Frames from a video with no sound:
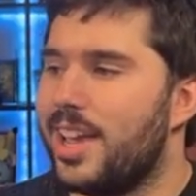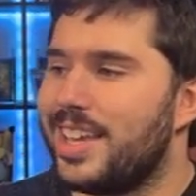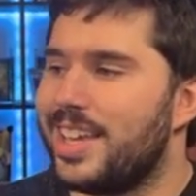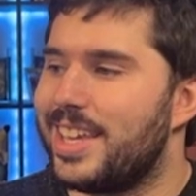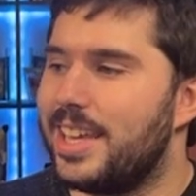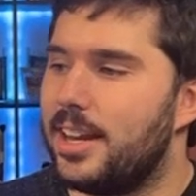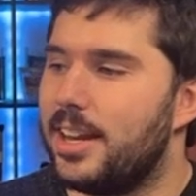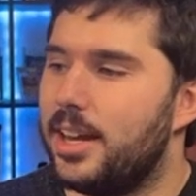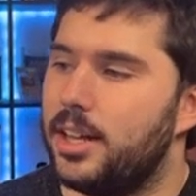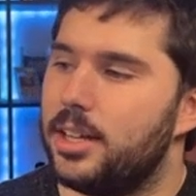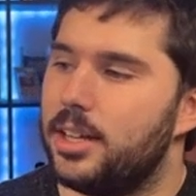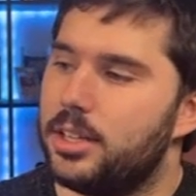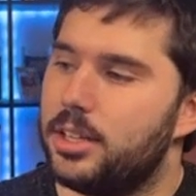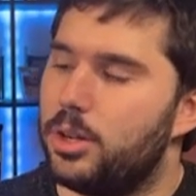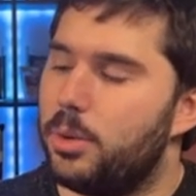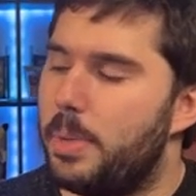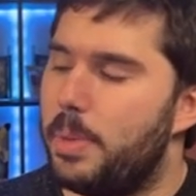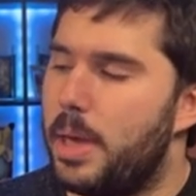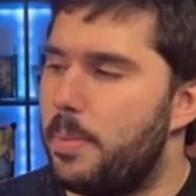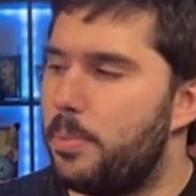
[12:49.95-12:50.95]
get a
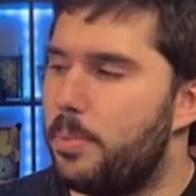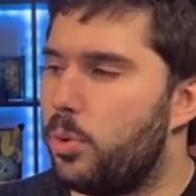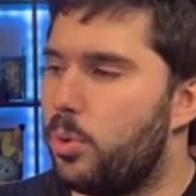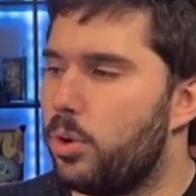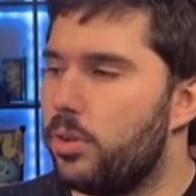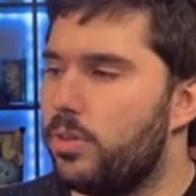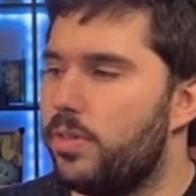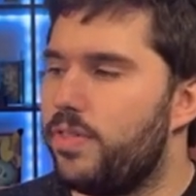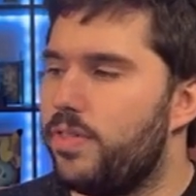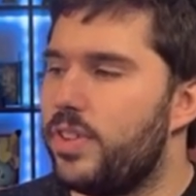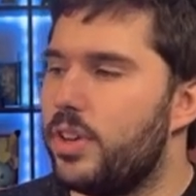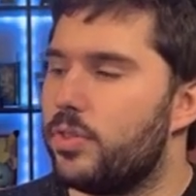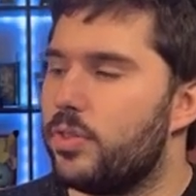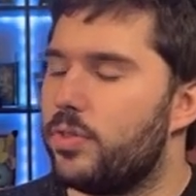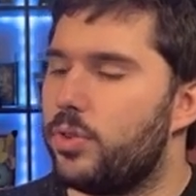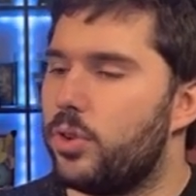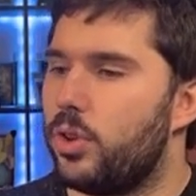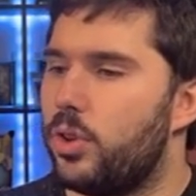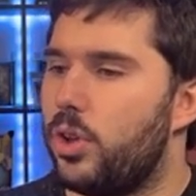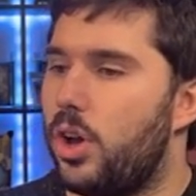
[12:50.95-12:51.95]
little bit more
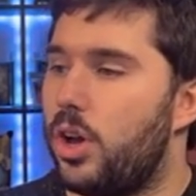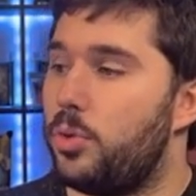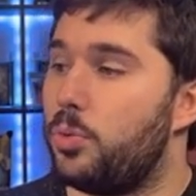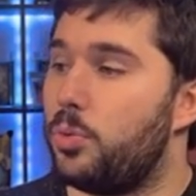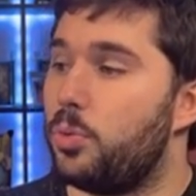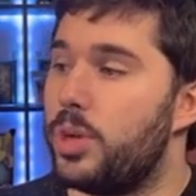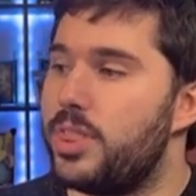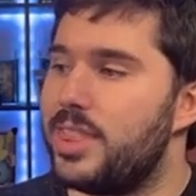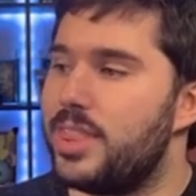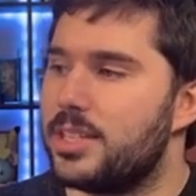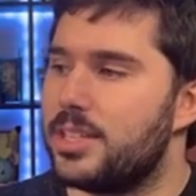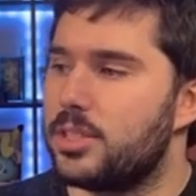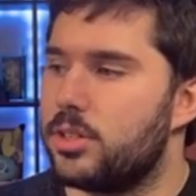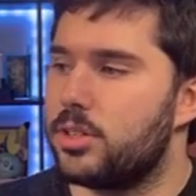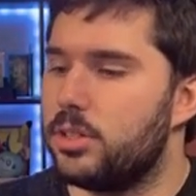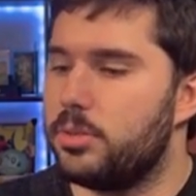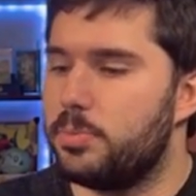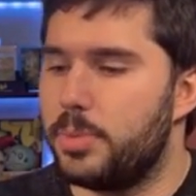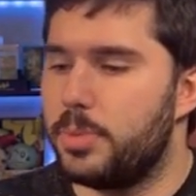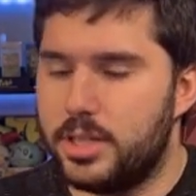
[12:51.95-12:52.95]
fearful on what this
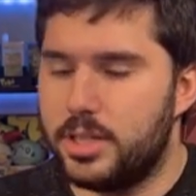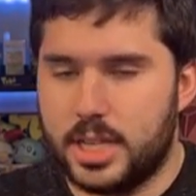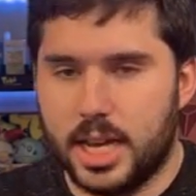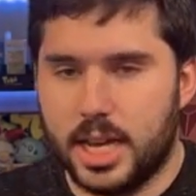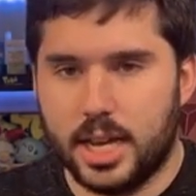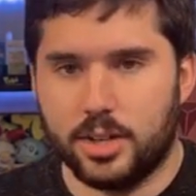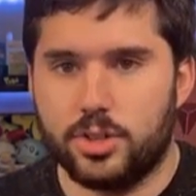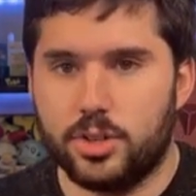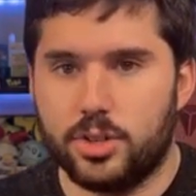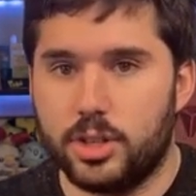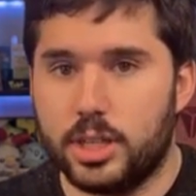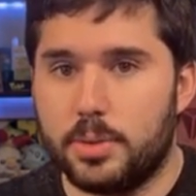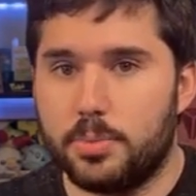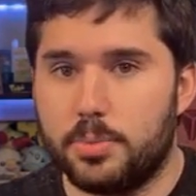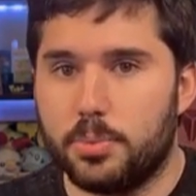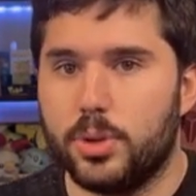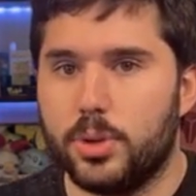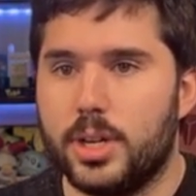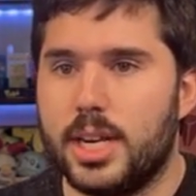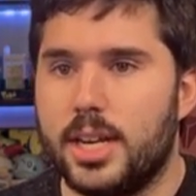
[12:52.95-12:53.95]
could potentially
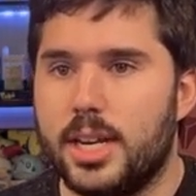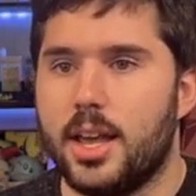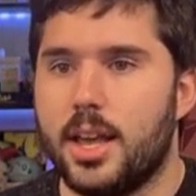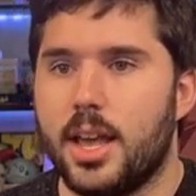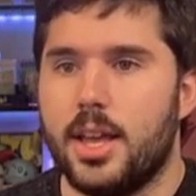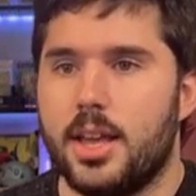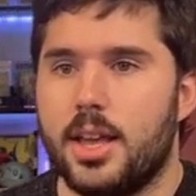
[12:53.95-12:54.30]
breed,